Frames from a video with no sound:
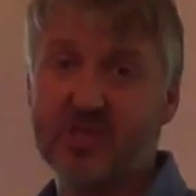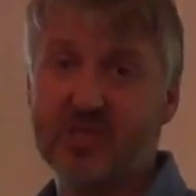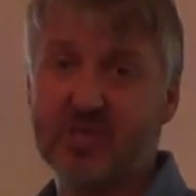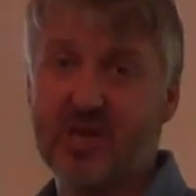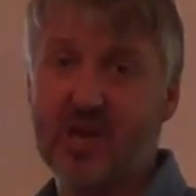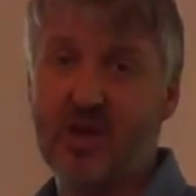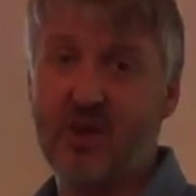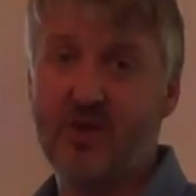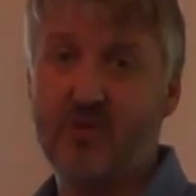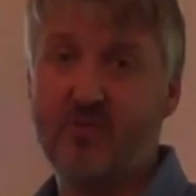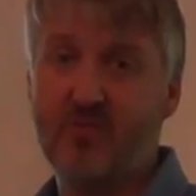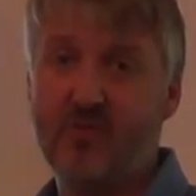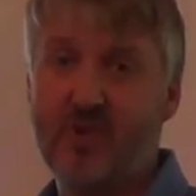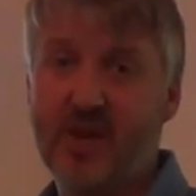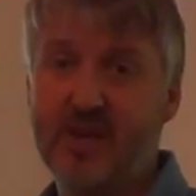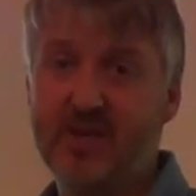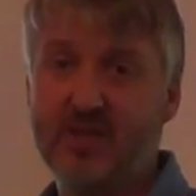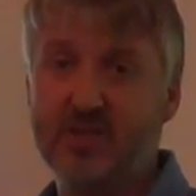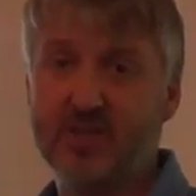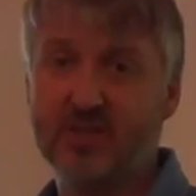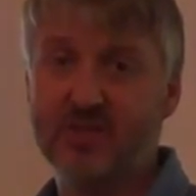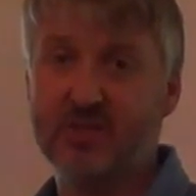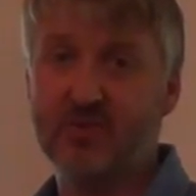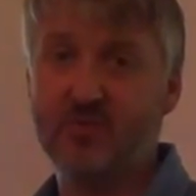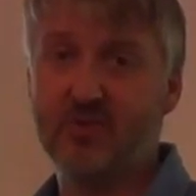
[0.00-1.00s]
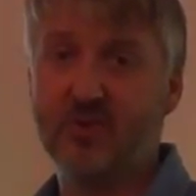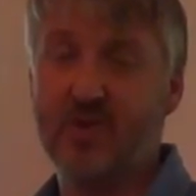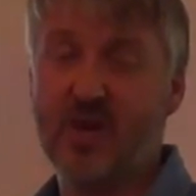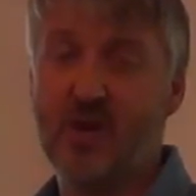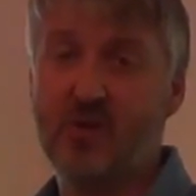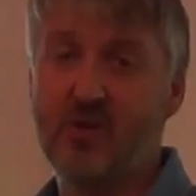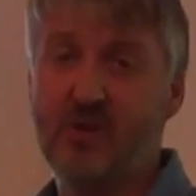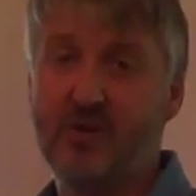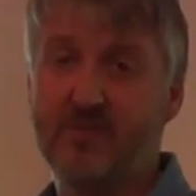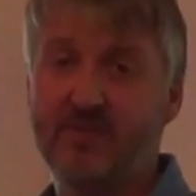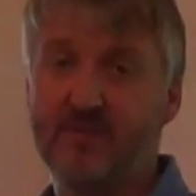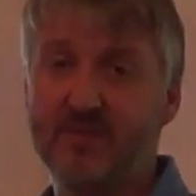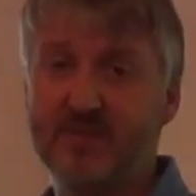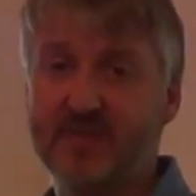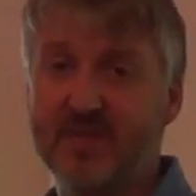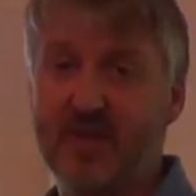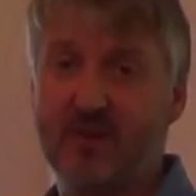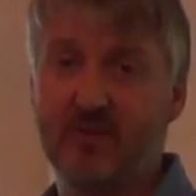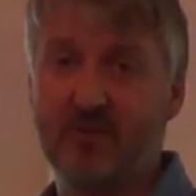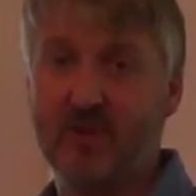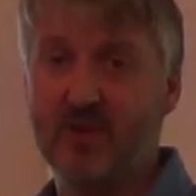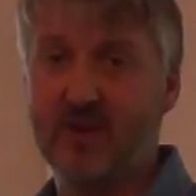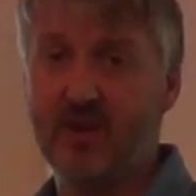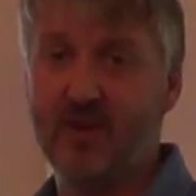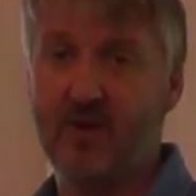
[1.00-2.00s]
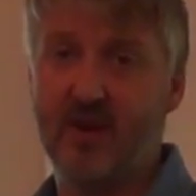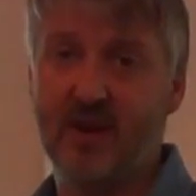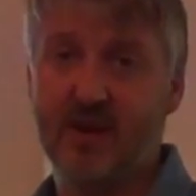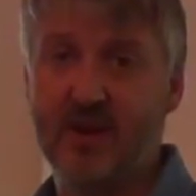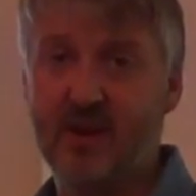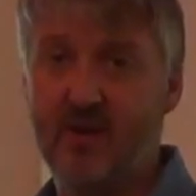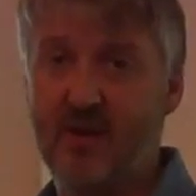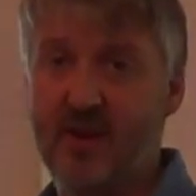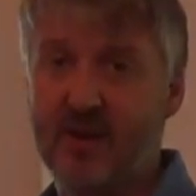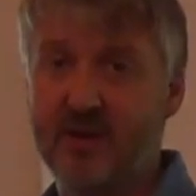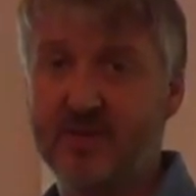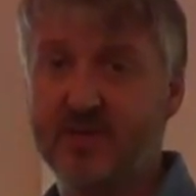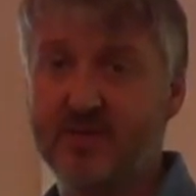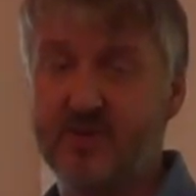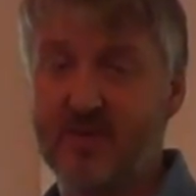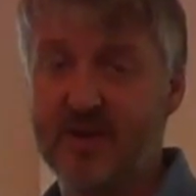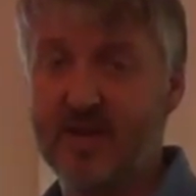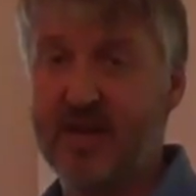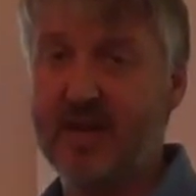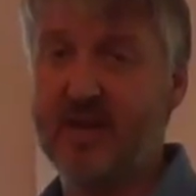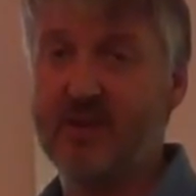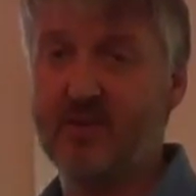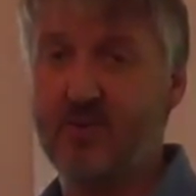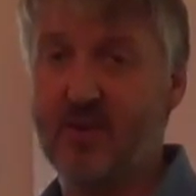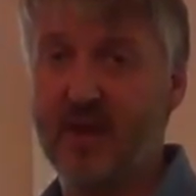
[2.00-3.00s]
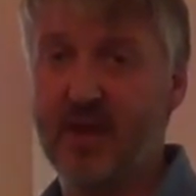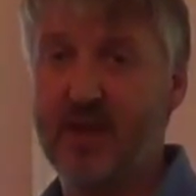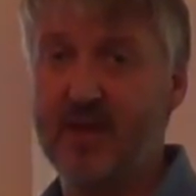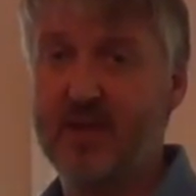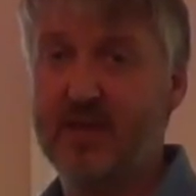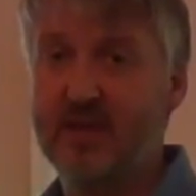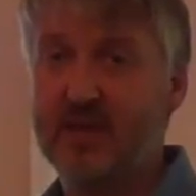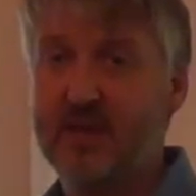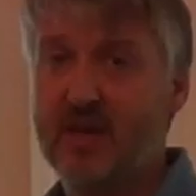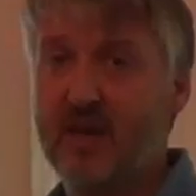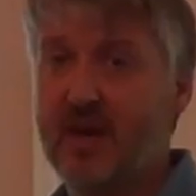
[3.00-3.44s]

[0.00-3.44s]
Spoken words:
just lone rangers who go off and say, well, I know how to do it anyway,